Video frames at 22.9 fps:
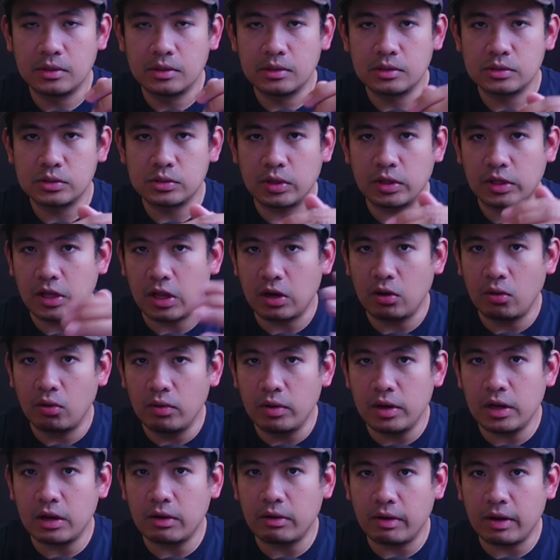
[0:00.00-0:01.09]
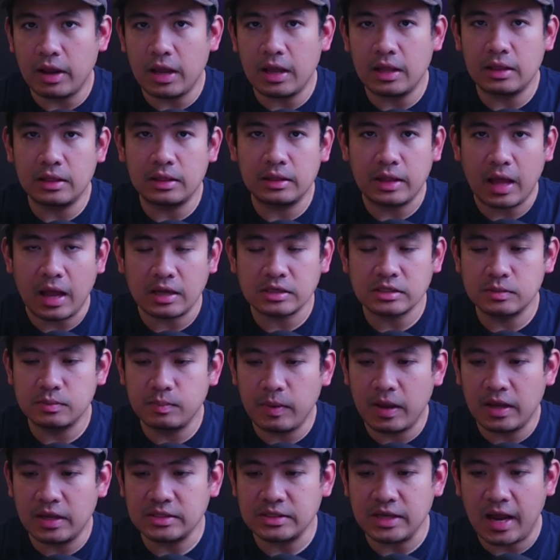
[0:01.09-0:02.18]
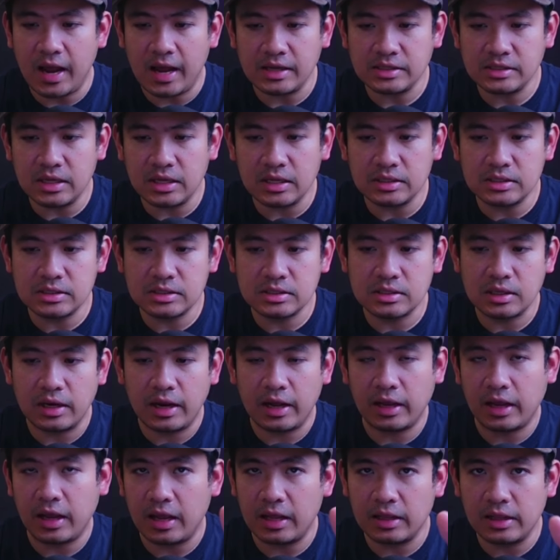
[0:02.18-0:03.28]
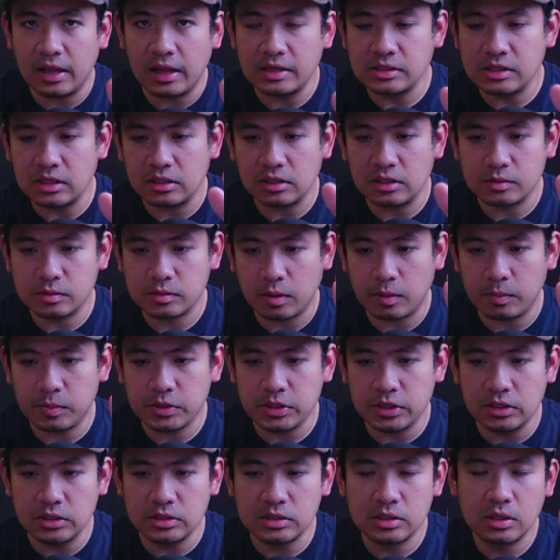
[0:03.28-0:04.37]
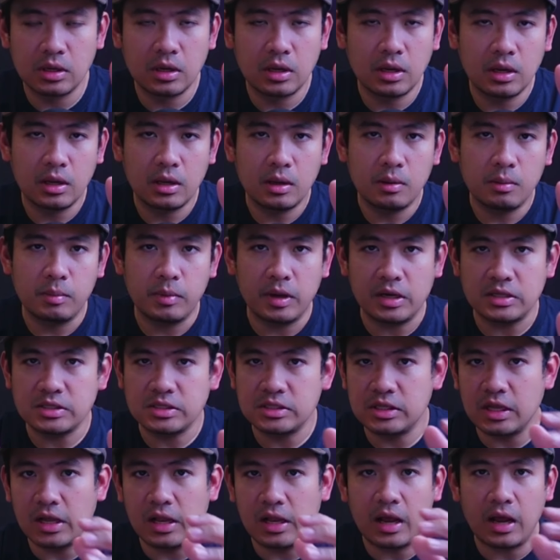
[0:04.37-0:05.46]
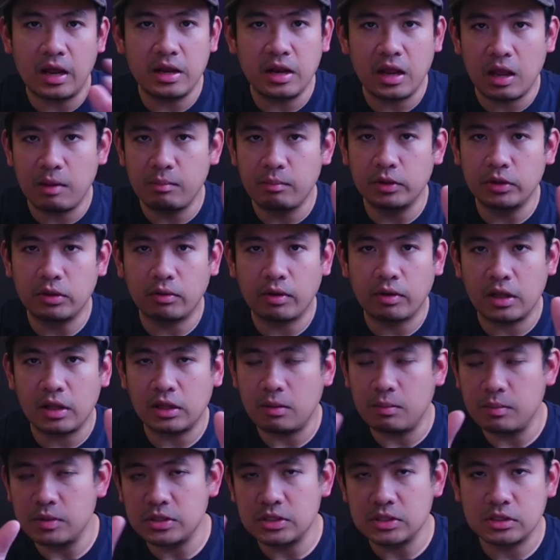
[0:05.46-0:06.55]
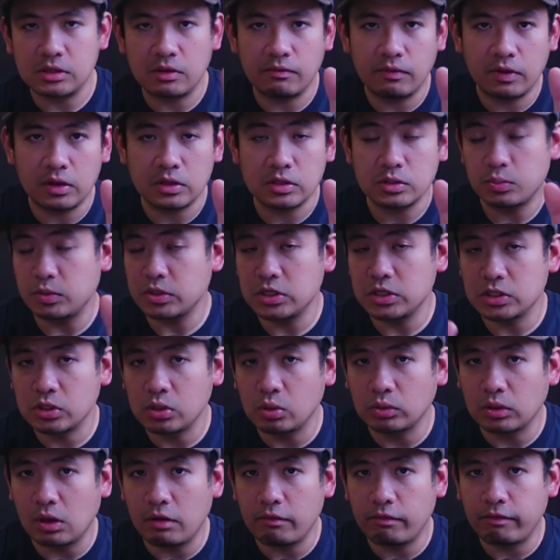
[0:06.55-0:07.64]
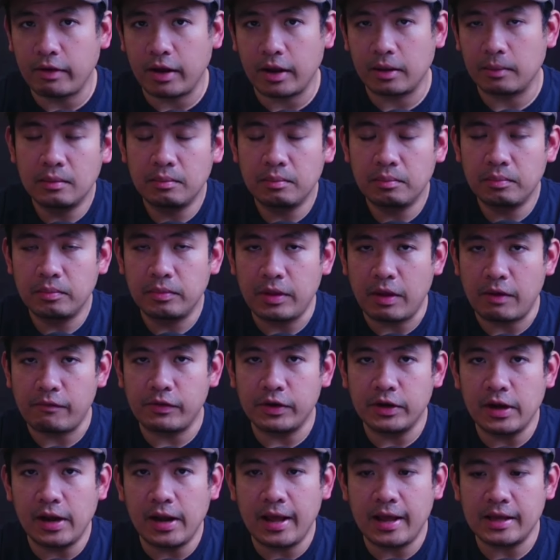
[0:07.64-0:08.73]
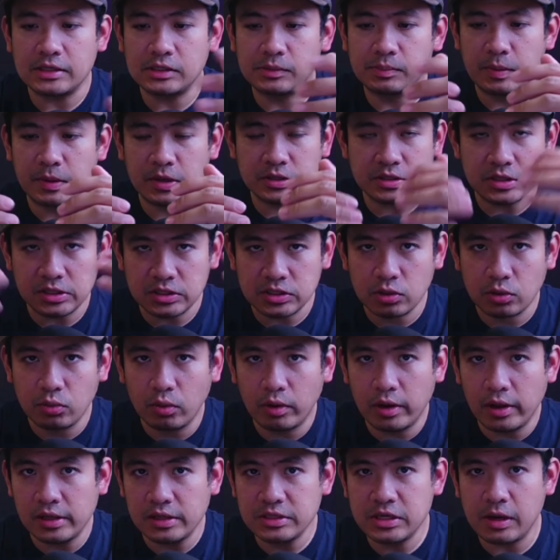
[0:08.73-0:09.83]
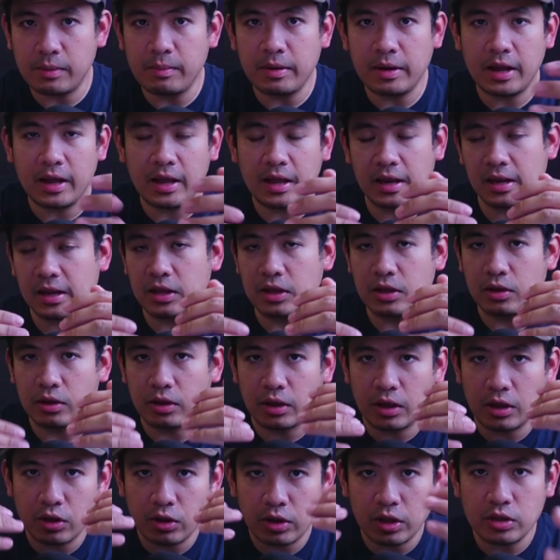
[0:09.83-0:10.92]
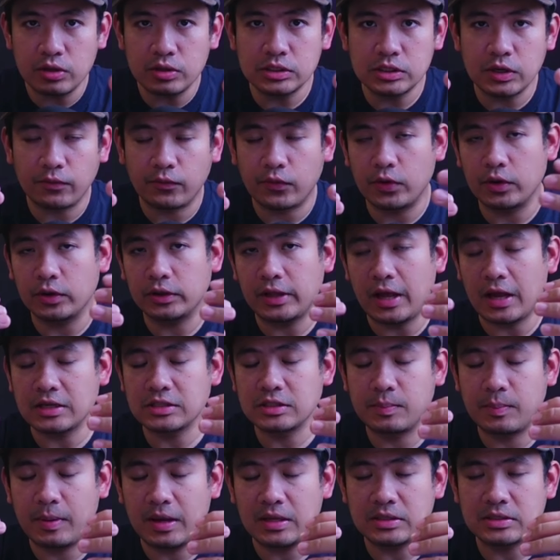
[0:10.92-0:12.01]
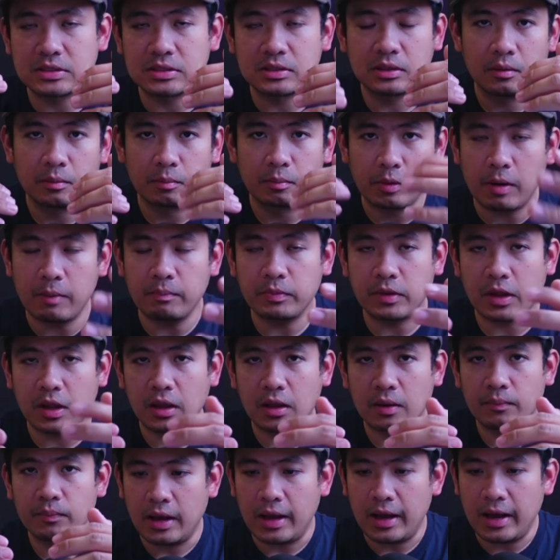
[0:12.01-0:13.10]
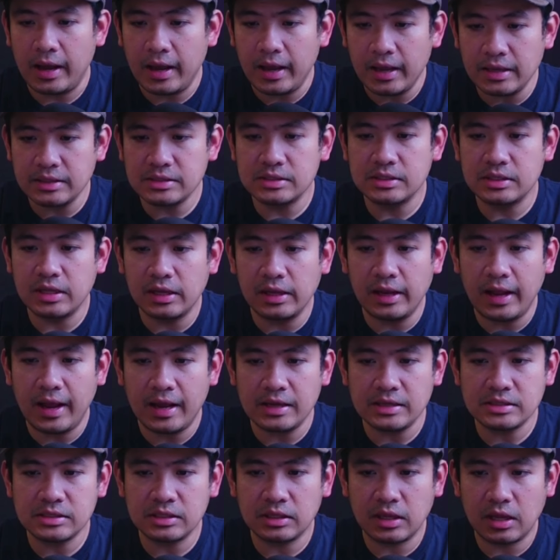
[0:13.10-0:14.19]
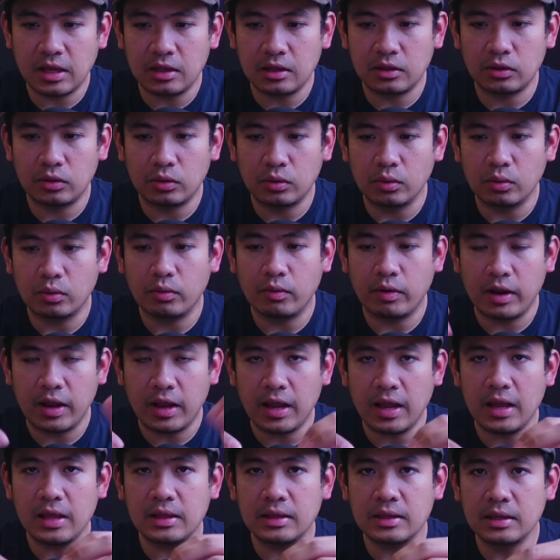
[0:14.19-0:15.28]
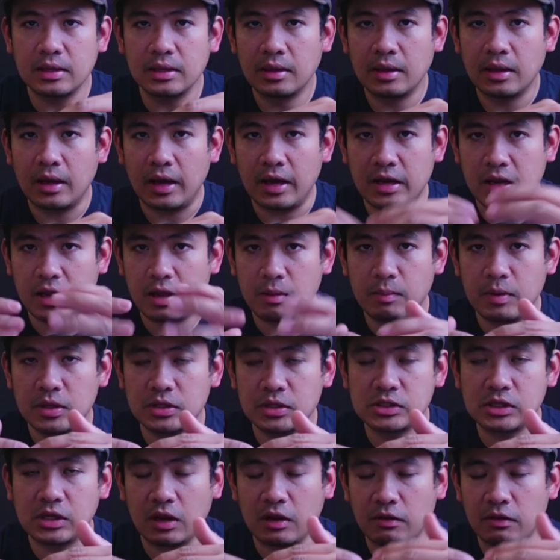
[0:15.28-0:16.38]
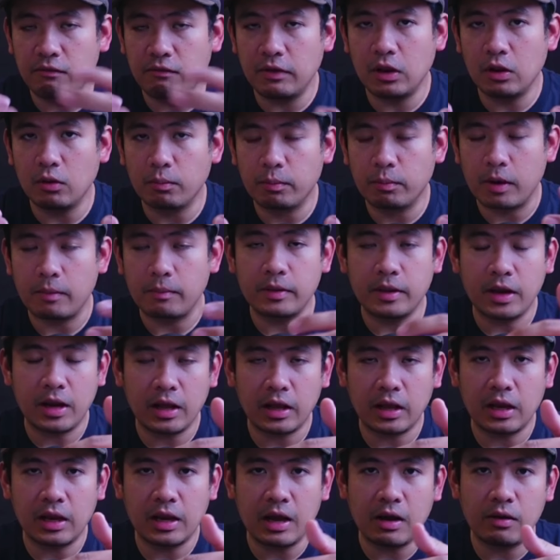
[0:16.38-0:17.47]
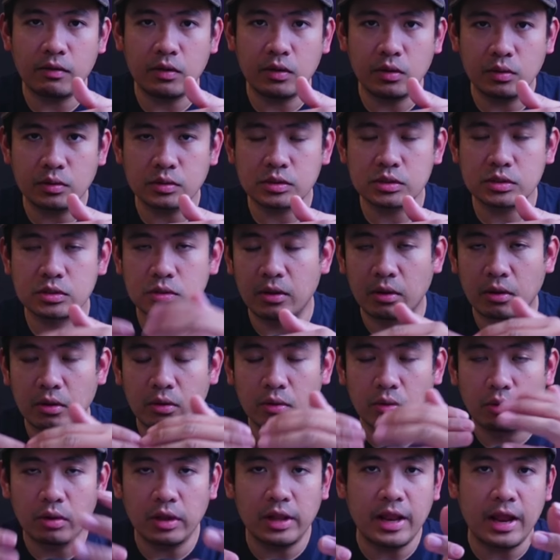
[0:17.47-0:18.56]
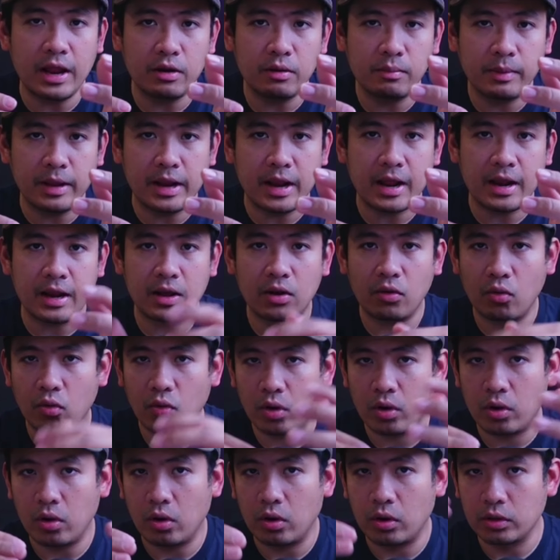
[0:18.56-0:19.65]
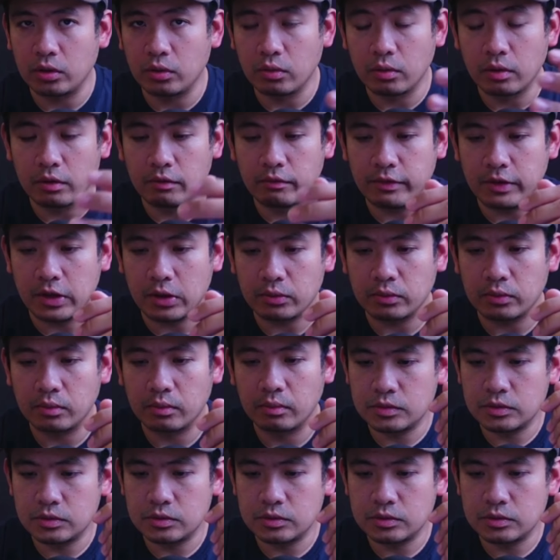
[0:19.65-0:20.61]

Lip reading: So it can only create text-based assets like headlines and descriptions, but it's still unable to create images and videos, which is totally fine. Nevertheless, because it's Google Gemini and you can use it for text-based prompting, I still asked it to create an image and video prompt that I can now use Google Nano Banana or on Google Veo.